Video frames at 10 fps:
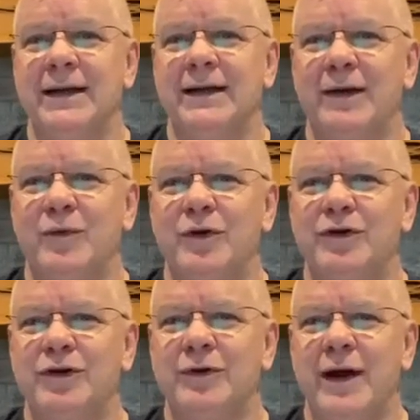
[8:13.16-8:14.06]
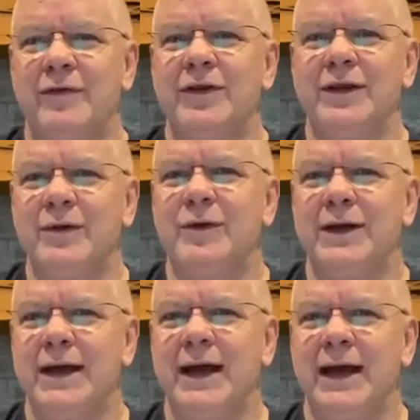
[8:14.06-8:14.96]
that we'll do everything we
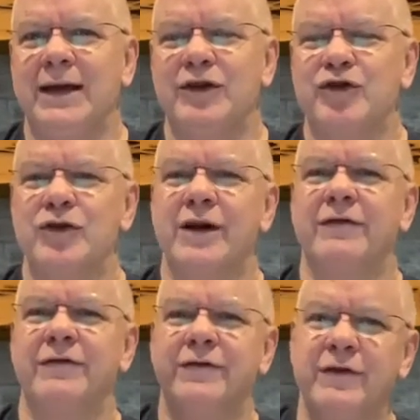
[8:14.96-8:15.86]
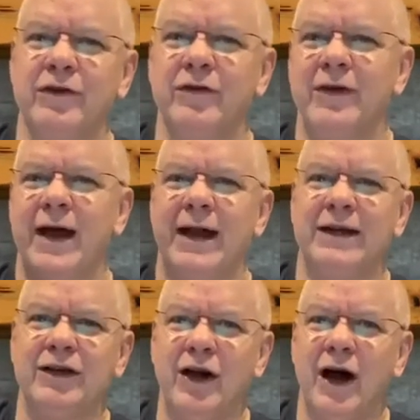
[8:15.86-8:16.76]
can to try to fill
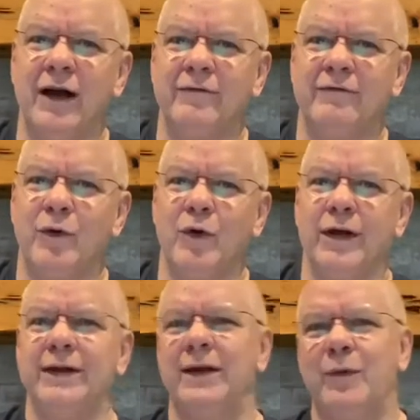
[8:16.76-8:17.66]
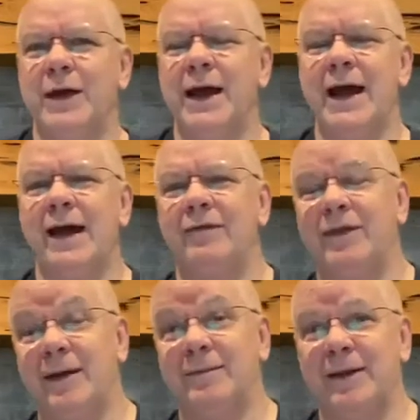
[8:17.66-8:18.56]
that God void that we have,
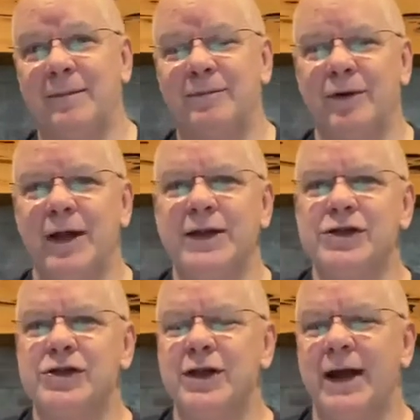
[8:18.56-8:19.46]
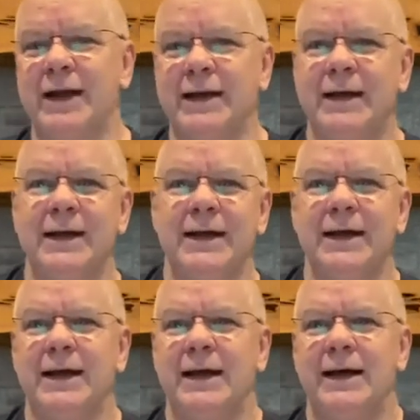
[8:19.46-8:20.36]
that, that place that,
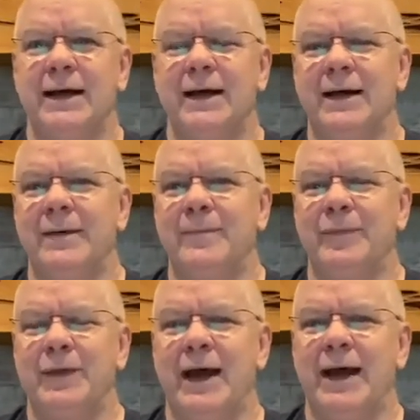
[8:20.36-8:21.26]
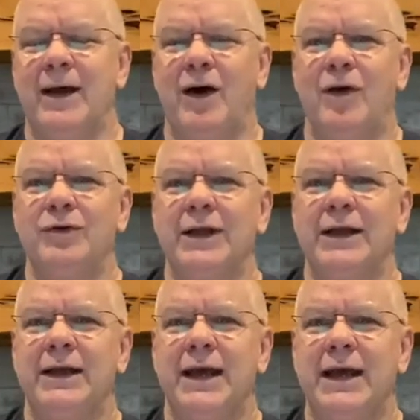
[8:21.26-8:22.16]
uh, that
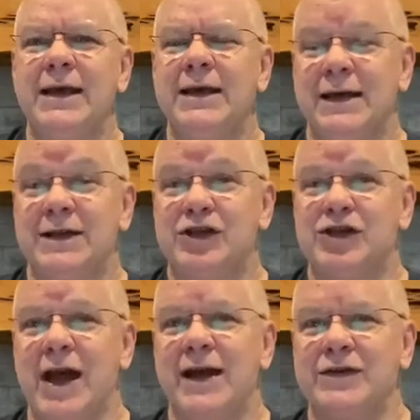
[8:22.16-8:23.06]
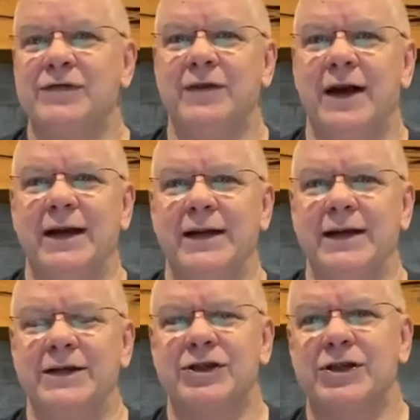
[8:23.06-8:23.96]
only He can satisfy
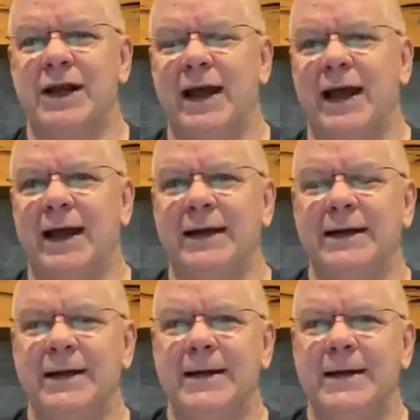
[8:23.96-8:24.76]
us. And